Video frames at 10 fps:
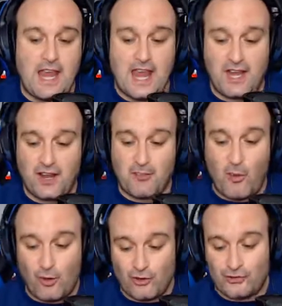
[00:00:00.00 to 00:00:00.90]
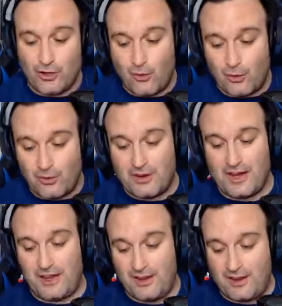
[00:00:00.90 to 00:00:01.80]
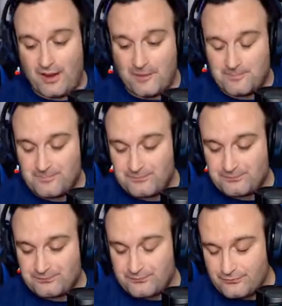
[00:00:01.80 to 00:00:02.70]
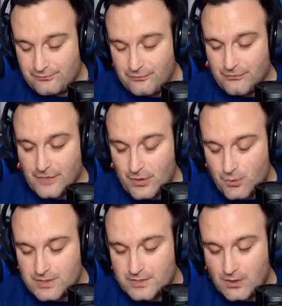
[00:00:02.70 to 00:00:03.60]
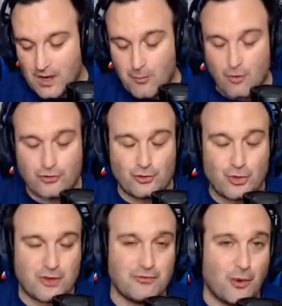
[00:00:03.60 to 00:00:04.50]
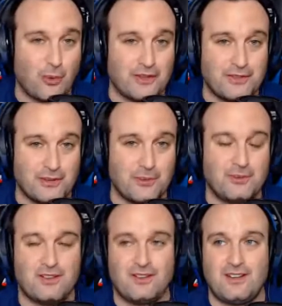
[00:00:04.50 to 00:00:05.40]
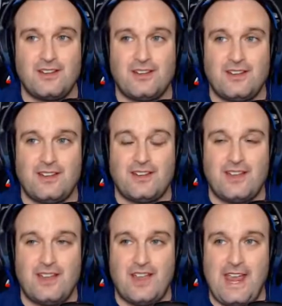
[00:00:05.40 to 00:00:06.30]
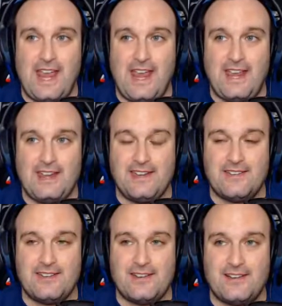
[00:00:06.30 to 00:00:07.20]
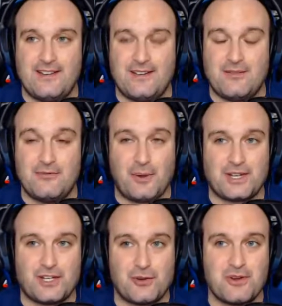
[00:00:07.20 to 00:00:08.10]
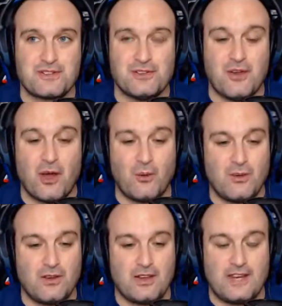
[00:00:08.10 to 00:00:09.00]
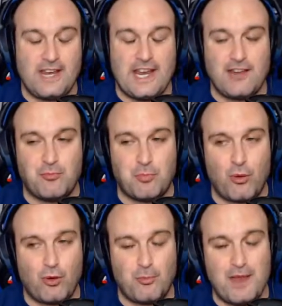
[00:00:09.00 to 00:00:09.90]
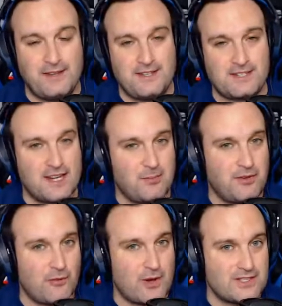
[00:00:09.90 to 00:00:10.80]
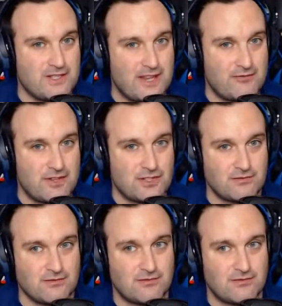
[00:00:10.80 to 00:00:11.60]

Also, I'm also looking forward to, and very curious to know, if Paul Bettany is going to be voicing that Vision,